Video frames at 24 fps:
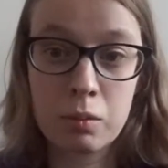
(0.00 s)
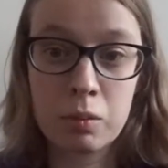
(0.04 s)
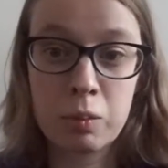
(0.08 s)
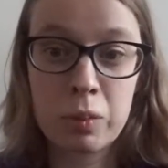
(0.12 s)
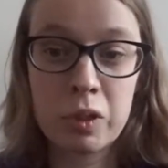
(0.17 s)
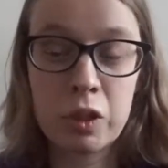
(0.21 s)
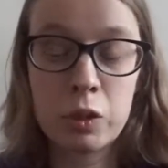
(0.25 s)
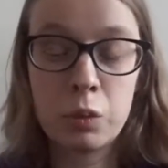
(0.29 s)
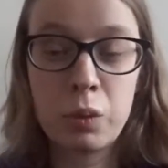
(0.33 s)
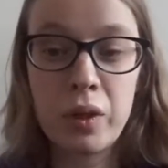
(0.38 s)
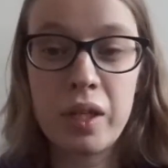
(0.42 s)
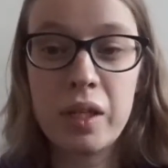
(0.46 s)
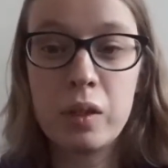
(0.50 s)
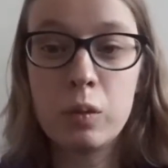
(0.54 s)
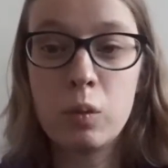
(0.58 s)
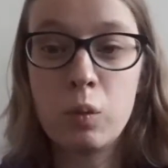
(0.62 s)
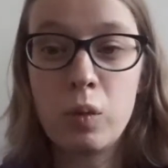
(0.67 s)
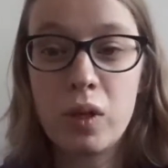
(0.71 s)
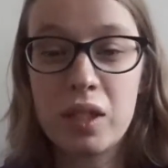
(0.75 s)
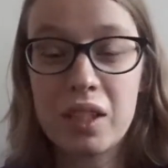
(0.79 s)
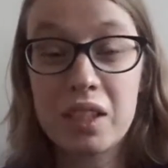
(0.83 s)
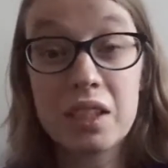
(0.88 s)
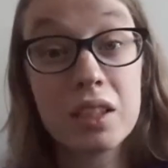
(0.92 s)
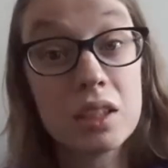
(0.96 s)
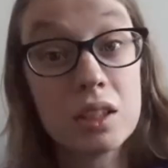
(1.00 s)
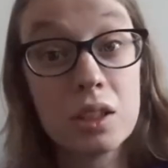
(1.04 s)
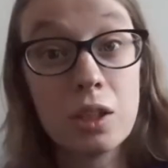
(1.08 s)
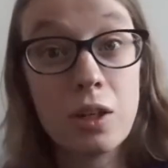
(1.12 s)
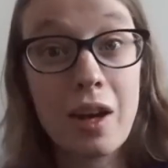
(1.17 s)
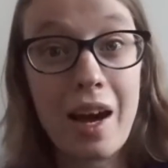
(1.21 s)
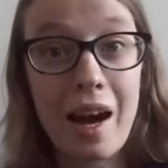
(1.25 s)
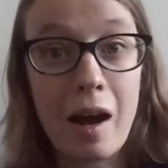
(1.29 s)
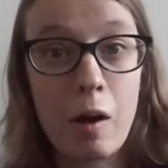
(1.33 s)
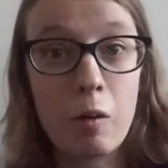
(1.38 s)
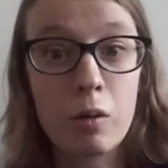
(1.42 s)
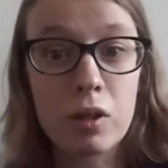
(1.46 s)
between 1 and 2
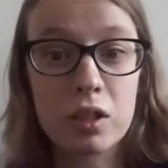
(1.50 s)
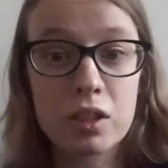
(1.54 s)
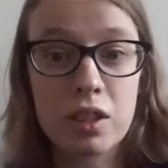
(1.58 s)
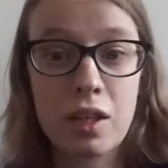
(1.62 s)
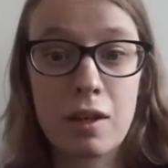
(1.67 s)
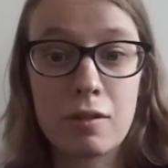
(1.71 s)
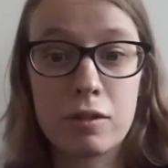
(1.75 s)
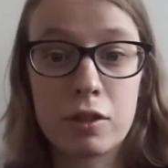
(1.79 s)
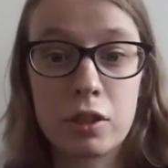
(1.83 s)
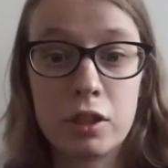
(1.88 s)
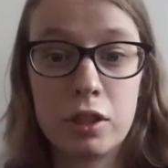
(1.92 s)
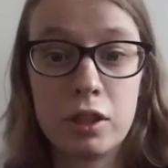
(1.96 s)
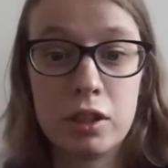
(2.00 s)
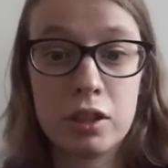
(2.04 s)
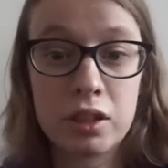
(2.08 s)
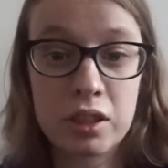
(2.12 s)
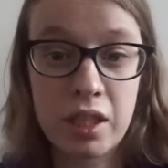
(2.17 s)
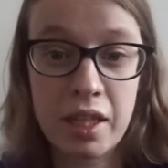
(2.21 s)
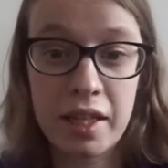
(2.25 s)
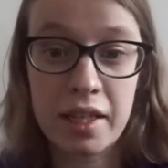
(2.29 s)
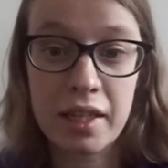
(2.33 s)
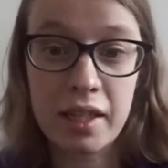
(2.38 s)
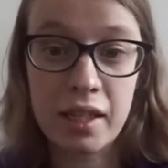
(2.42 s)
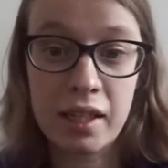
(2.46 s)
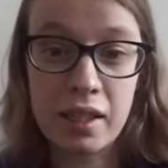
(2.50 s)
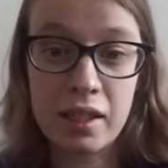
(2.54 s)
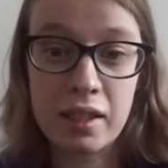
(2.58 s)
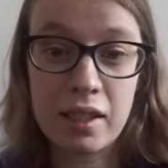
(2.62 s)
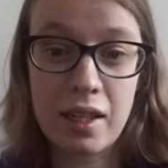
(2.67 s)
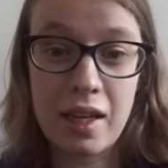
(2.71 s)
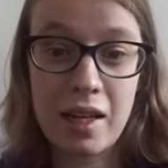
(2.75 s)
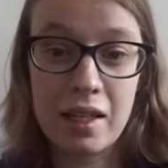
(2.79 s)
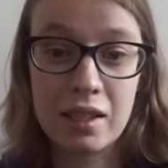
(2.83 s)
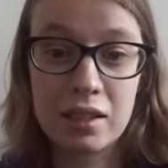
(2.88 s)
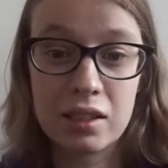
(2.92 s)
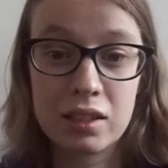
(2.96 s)
hours after you take it,
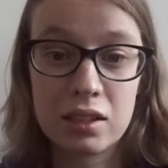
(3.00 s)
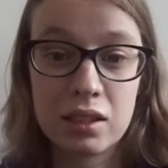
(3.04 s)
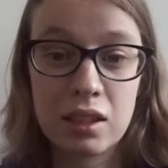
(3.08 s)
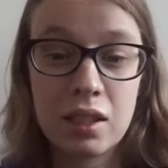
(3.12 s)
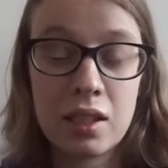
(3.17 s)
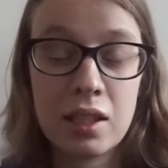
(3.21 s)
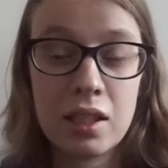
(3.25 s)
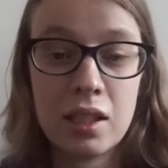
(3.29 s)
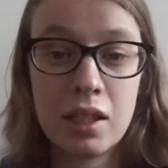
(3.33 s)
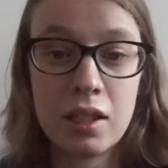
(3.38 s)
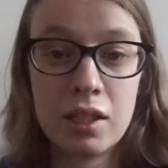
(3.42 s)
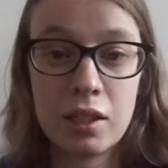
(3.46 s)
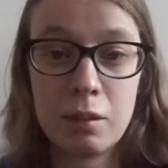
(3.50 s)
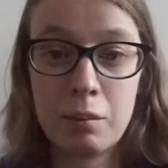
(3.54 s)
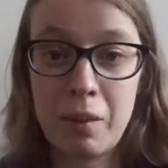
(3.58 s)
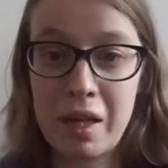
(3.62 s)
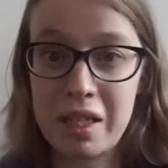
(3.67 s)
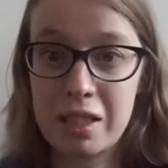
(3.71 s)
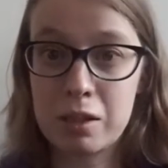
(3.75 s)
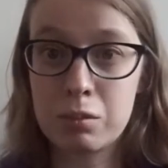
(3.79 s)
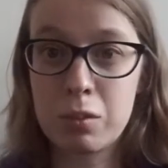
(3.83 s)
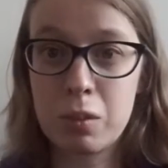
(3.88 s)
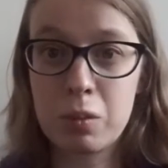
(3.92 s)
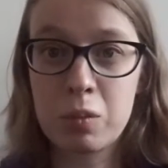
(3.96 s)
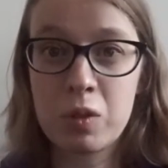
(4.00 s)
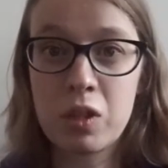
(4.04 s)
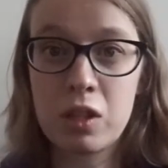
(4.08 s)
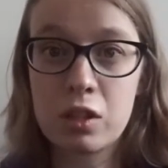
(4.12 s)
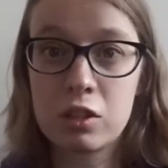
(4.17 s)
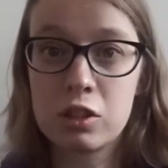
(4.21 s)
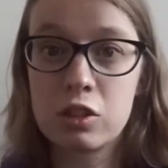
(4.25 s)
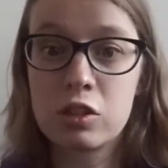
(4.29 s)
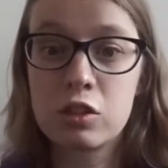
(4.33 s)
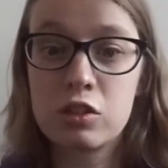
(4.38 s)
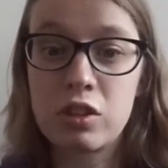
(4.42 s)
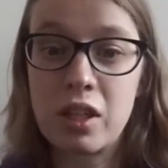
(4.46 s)
and the maximum
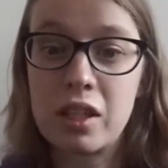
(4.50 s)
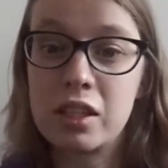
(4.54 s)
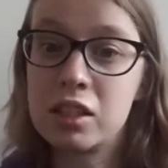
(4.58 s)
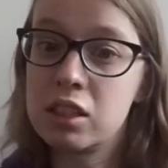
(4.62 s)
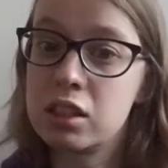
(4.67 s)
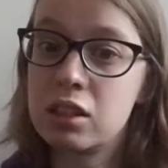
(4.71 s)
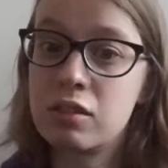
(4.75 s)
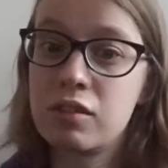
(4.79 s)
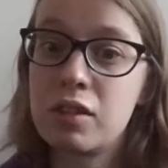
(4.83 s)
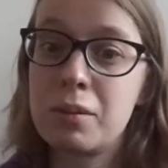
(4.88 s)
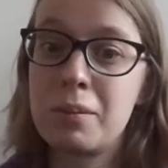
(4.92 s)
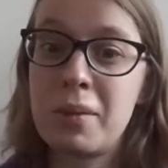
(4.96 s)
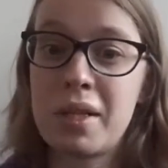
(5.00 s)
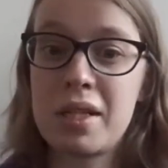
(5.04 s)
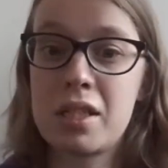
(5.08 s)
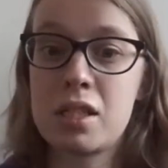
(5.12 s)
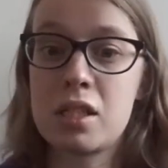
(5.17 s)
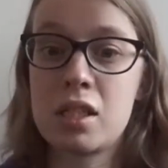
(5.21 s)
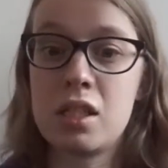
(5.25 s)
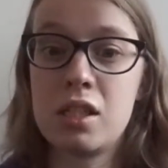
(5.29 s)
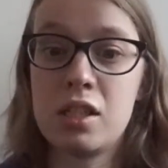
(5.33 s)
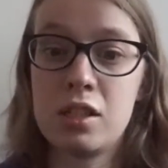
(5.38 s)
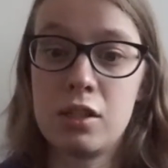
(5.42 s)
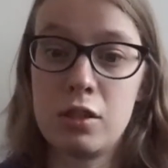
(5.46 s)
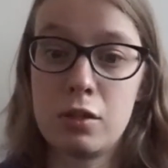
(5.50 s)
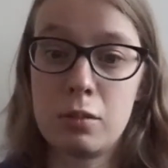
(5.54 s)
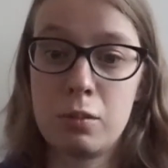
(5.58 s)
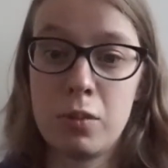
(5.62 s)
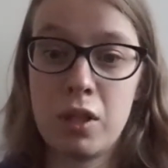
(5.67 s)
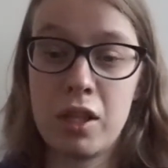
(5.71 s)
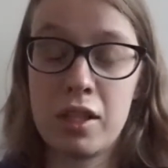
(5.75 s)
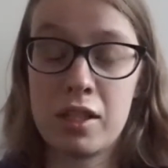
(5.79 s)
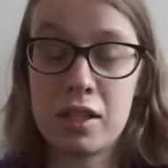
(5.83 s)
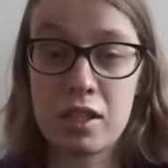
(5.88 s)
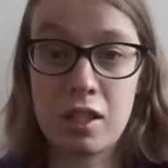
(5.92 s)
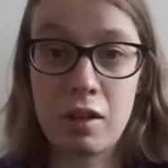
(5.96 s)
concentration of the medicine in your
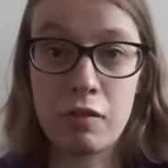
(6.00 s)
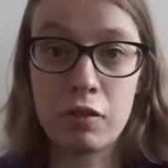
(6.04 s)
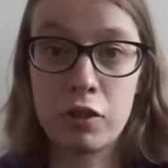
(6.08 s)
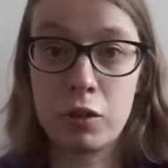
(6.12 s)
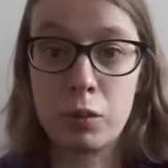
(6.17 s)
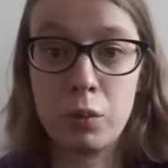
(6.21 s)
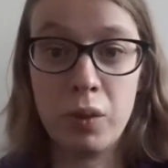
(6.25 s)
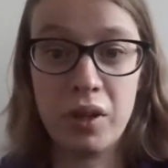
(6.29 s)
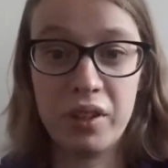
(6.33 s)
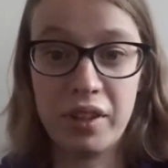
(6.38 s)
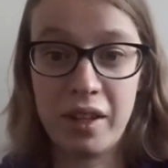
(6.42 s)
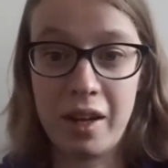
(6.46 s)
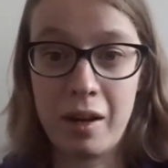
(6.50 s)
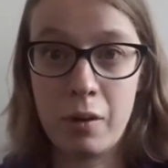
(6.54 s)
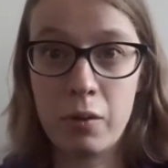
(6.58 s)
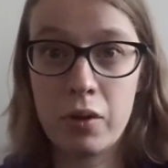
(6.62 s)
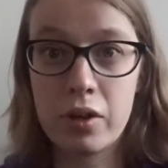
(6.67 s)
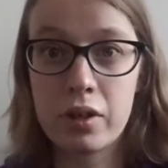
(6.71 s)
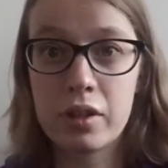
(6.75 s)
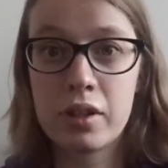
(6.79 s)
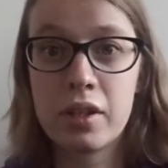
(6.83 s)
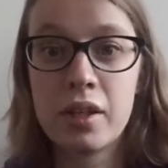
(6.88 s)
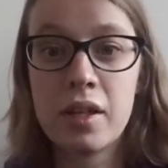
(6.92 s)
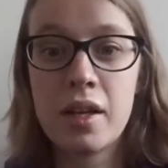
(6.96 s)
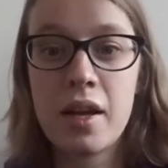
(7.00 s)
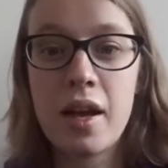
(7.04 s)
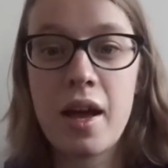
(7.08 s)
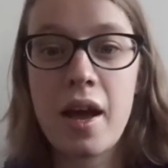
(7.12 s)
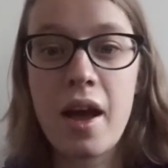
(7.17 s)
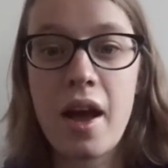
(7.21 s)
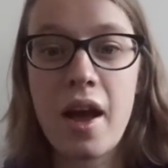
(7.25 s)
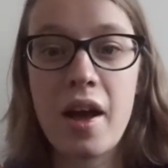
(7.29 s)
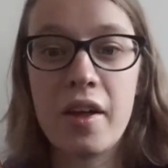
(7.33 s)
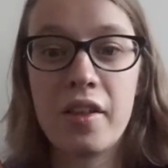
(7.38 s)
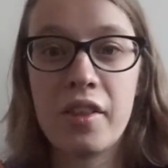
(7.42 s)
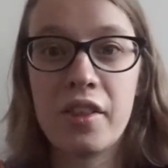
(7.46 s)
blood is after 1 hour.
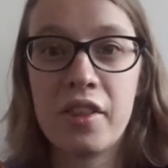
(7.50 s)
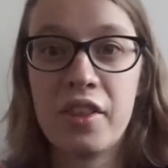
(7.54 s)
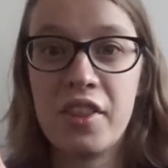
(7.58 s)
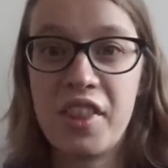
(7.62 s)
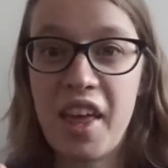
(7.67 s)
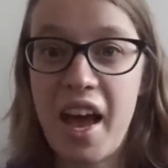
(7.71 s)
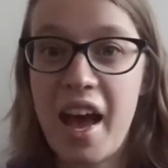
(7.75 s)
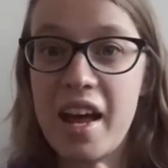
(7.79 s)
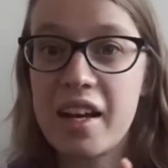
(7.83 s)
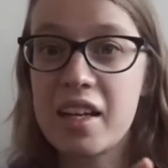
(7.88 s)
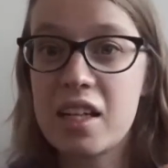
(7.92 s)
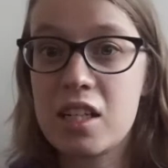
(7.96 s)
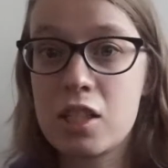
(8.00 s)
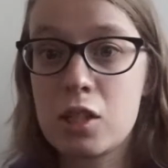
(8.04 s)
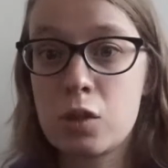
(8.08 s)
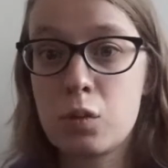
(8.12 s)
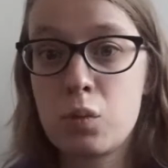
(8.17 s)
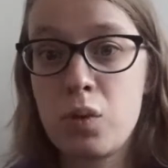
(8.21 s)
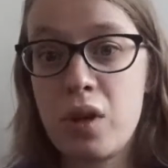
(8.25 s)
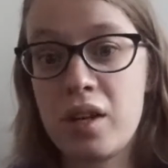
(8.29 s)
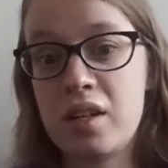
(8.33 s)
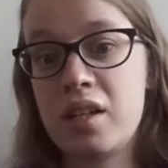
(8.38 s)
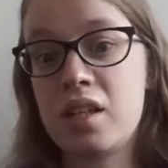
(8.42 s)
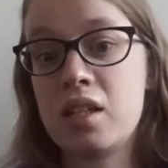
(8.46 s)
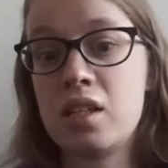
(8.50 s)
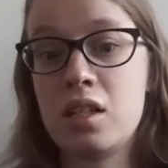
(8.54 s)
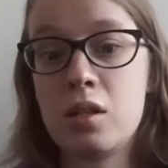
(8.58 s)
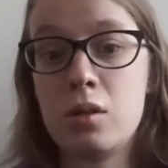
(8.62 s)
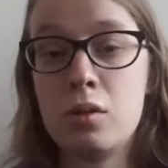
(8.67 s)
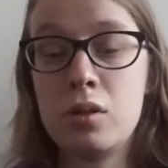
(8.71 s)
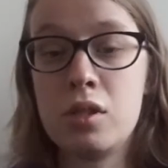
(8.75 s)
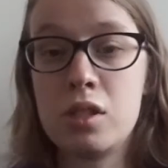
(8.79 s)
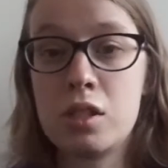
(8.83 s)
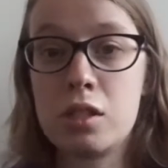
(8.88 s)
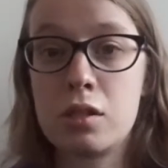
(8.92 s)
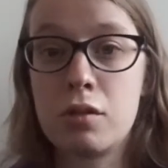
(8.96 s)
And that is when I
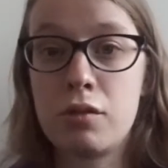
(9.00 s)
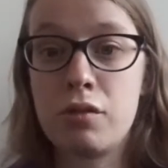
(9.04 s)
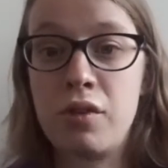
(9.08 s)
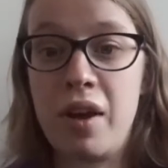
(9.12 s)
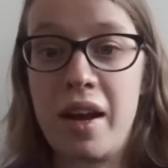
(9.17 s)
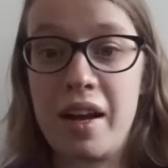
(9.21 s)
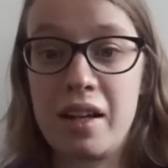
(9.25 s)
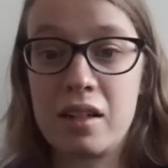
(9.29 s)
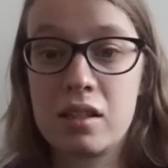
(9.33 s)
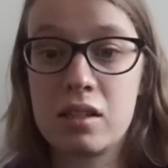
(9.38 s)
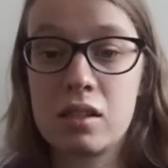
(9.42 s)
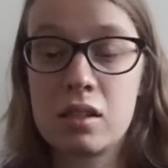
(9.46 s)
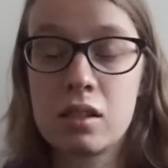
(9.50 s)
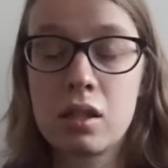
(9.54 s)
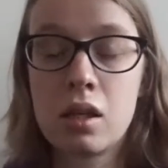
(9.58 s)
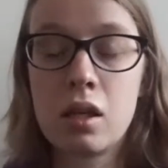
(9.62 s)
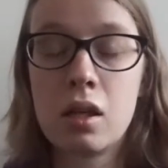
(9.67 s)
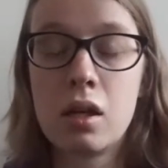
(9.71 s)
notice effect.